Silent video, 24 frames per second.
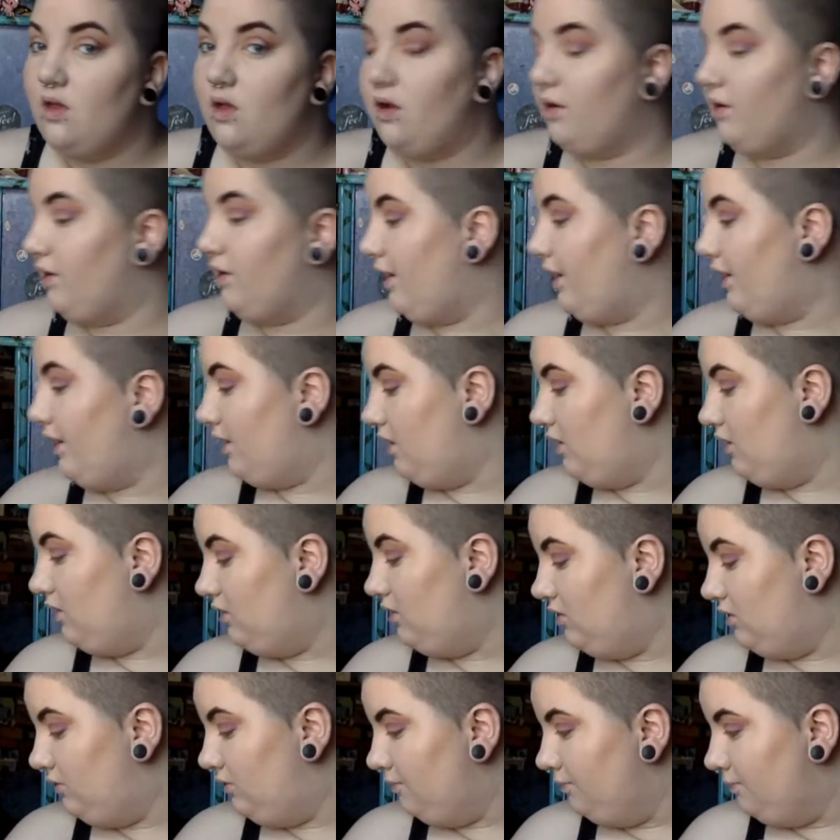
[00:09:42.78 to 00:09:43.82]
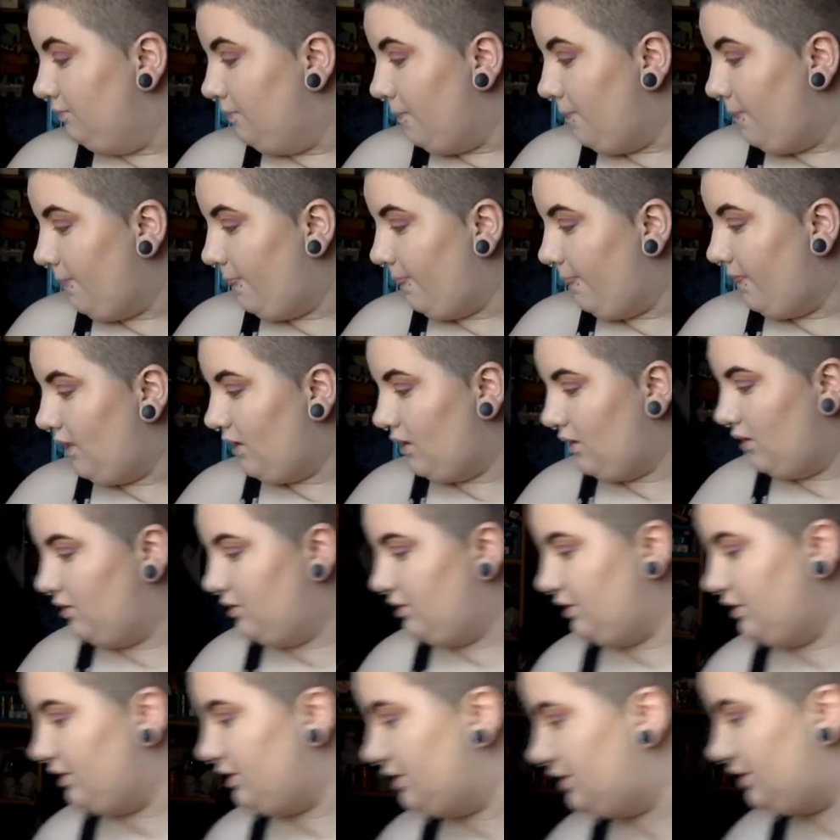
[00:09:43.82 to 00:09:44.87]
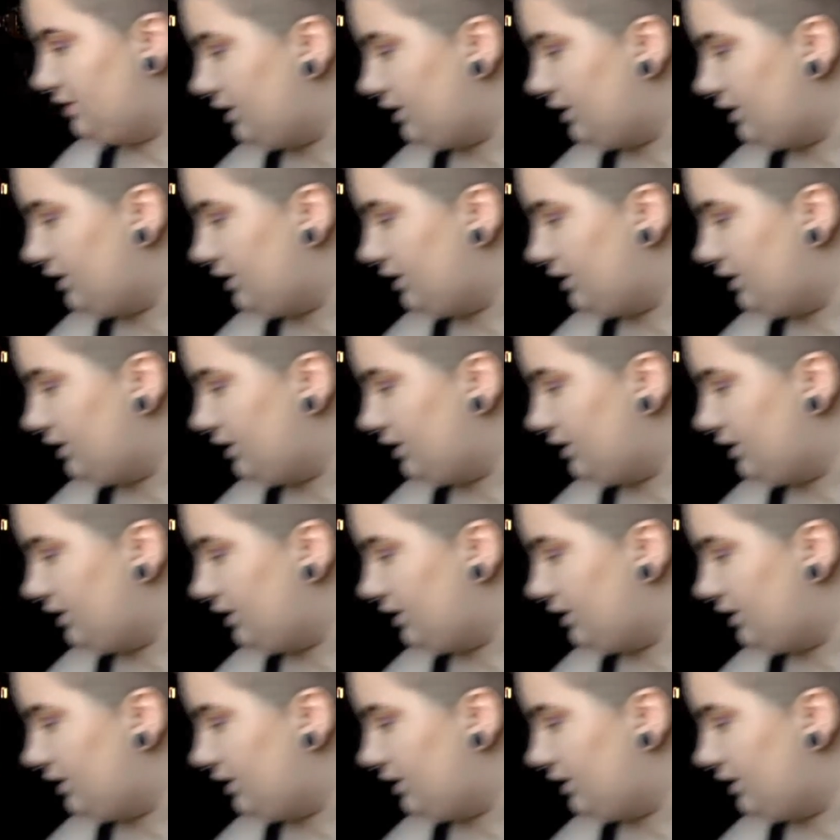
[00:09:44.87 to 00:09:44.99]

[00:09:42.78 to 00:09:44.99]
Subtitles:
Alright. So it just